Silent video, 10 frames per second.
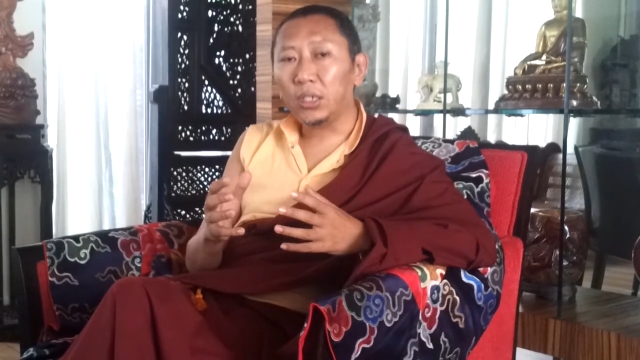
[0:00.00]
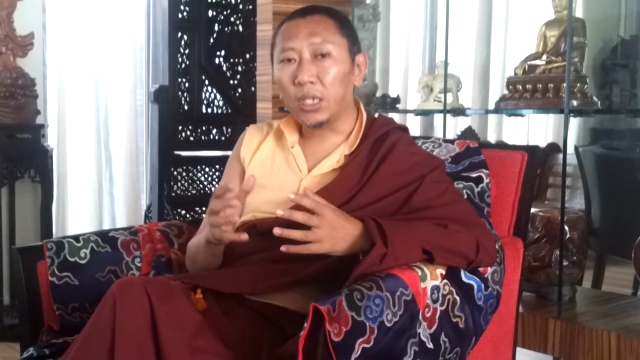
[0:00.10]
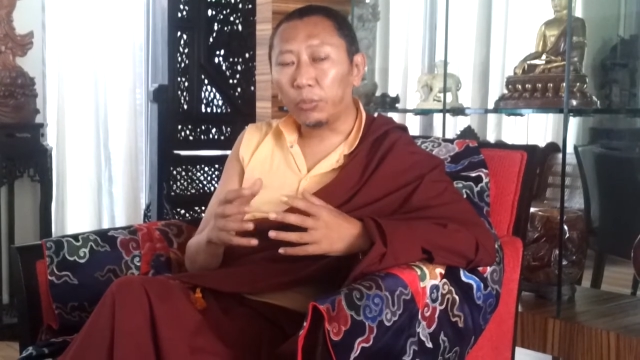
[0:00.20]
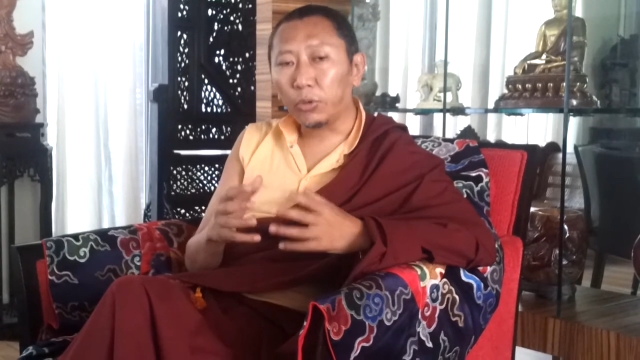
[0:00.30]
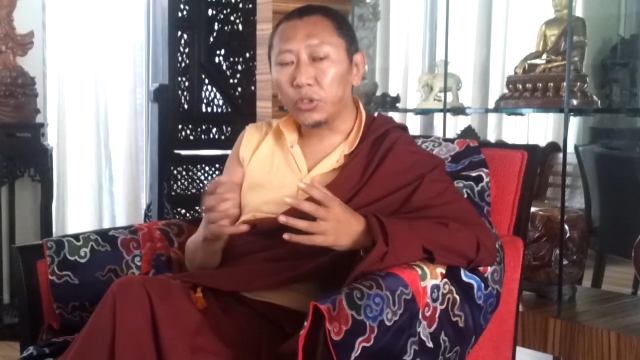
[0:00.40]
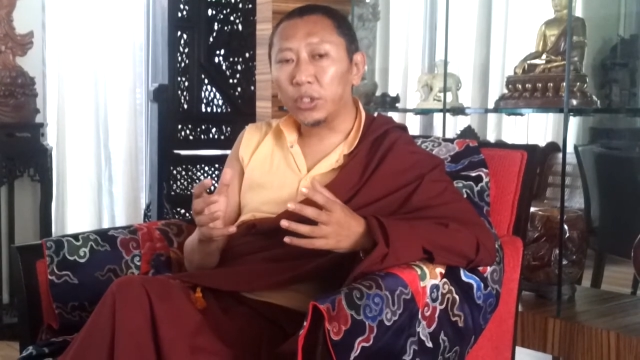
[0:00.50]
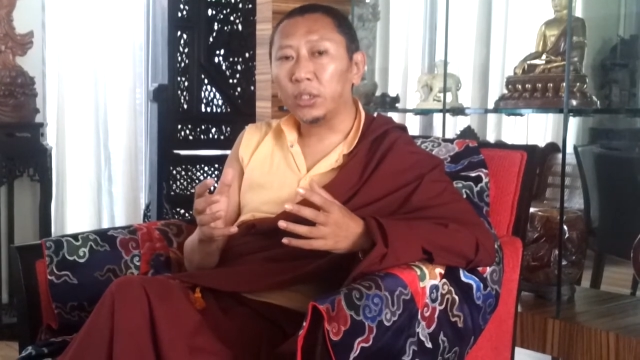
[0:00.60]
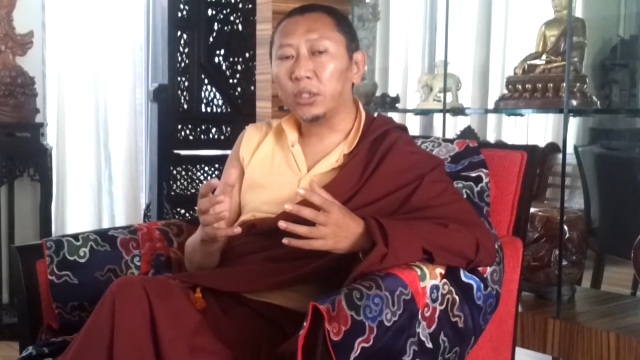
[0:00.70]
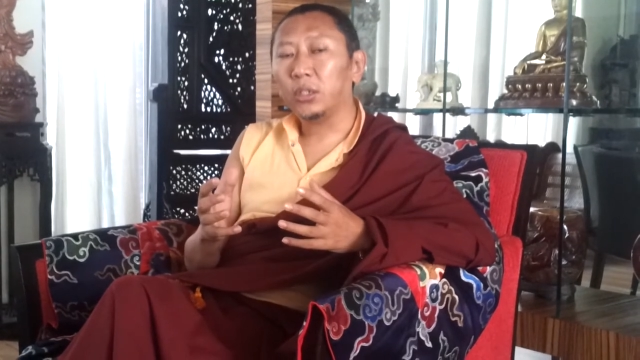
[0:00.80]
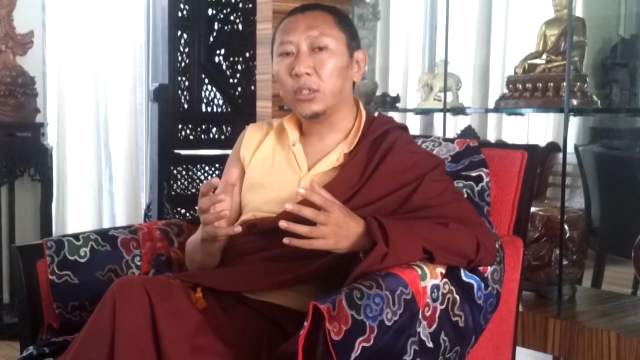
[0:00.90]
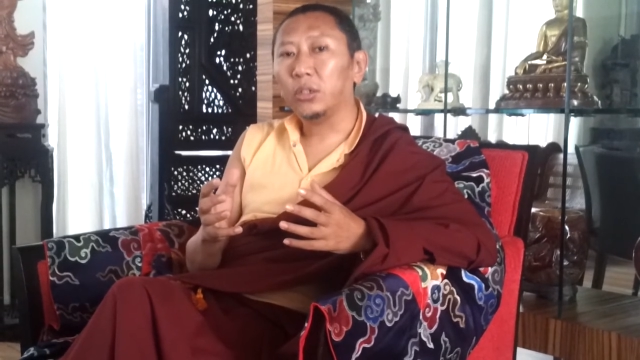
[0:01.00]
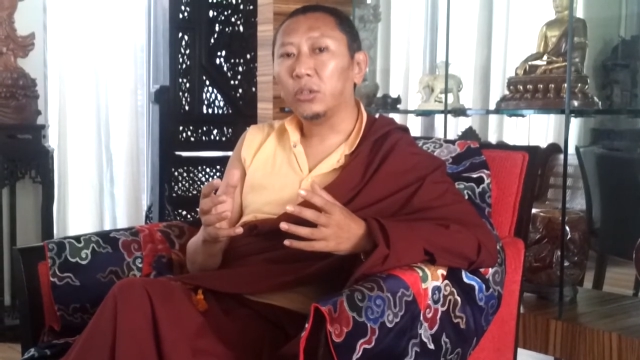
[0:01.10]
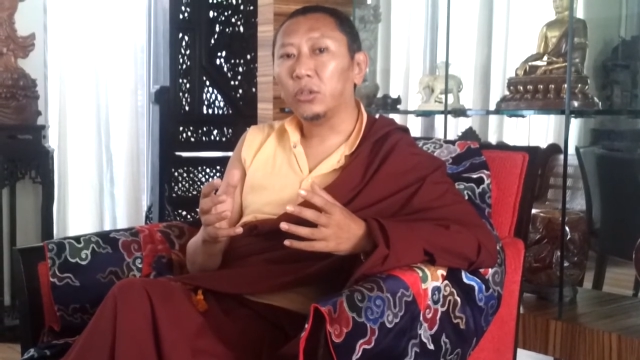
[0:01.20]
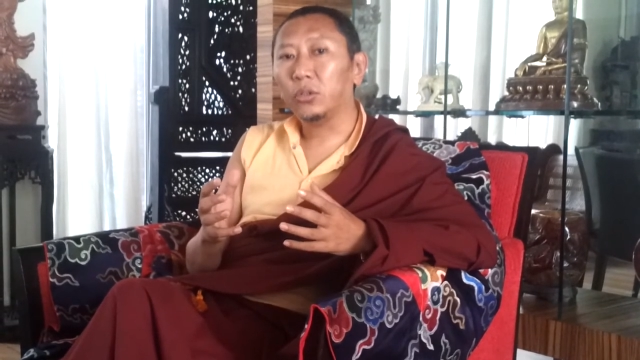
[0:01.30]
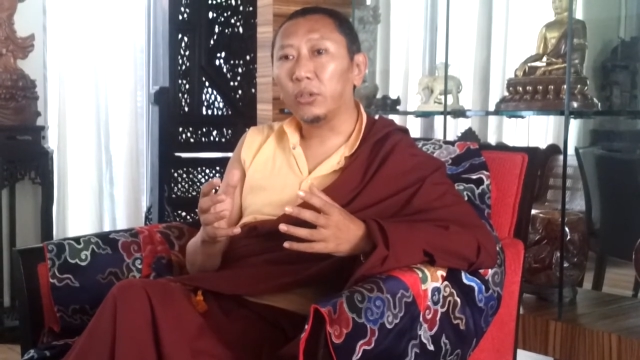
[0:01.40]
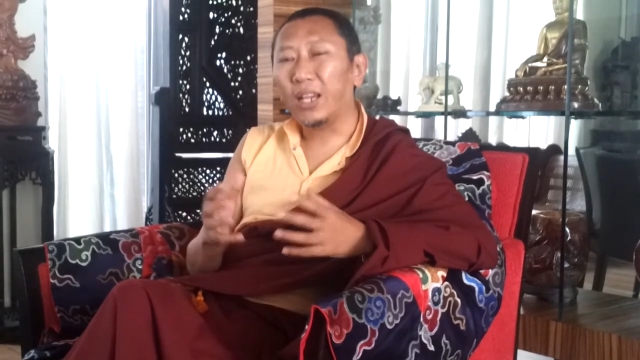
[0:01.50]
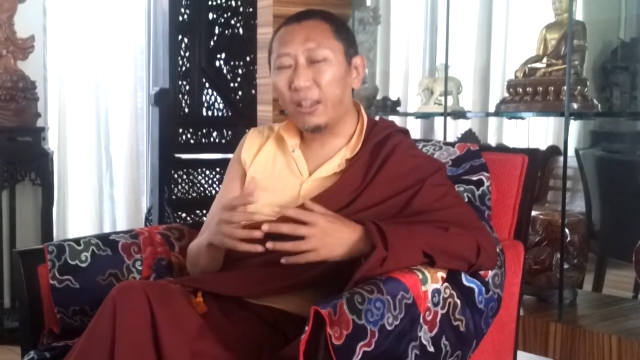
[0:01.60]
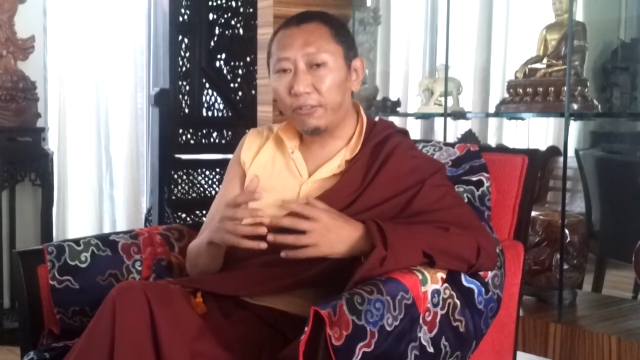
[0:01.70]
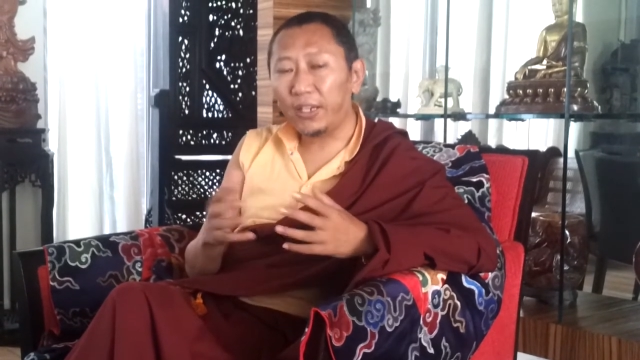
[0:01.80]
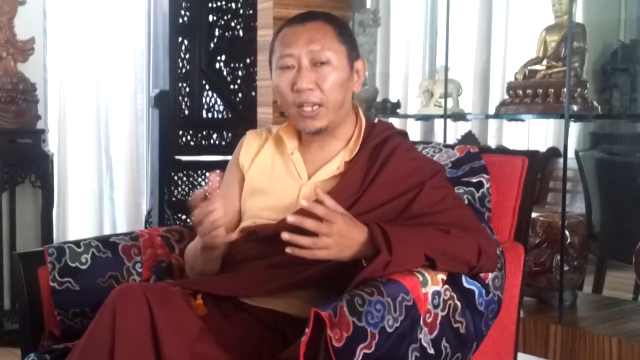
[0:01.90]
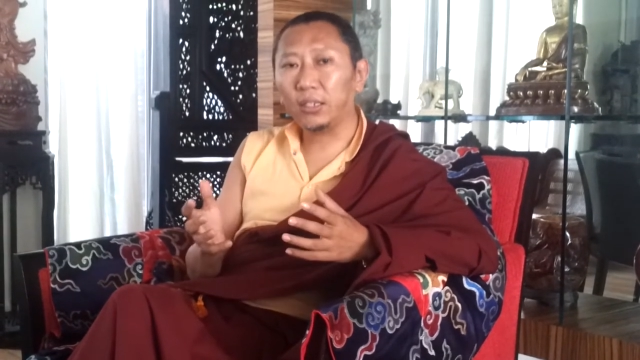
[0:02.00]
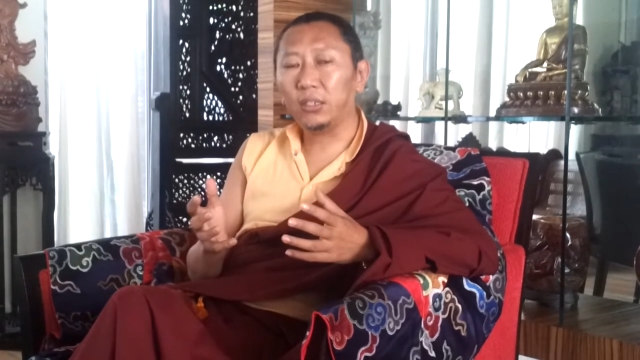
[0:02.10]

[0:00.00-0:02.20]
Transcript: in approaching to every